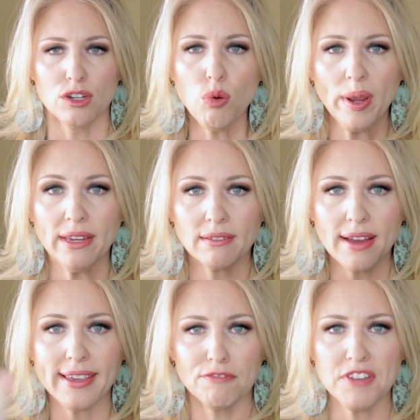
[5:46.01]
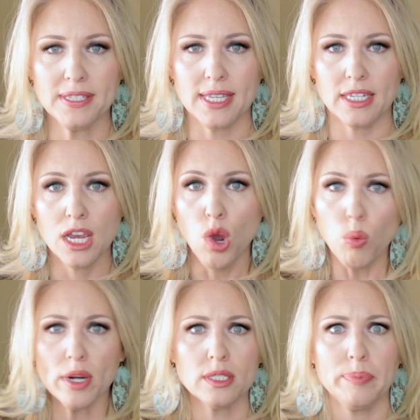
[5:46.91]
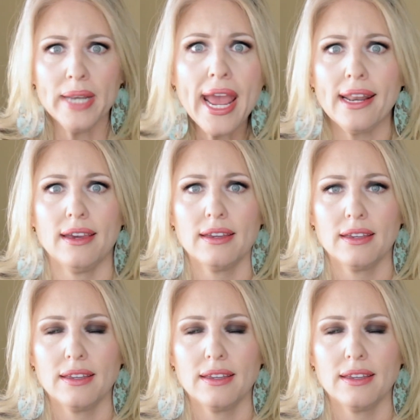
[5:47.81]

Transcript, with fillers: No, wait, I can fix it. Where's a banana?